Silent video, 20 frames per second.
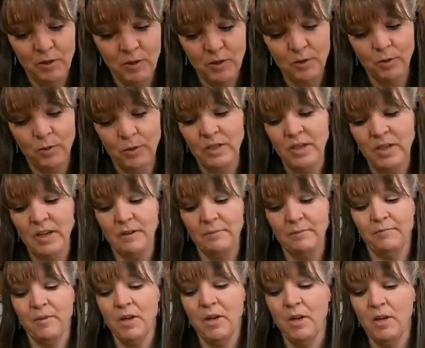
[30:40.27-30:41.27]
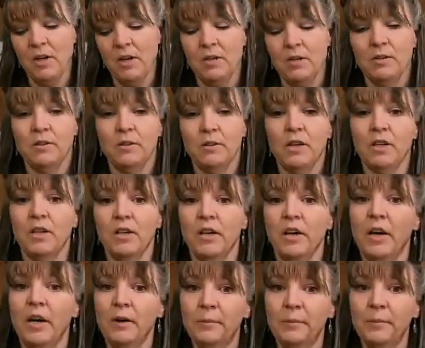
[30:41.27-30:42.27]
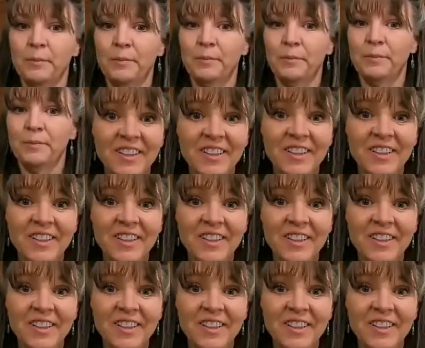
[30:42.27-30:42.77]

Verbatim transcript: purse tortilla. So there you go.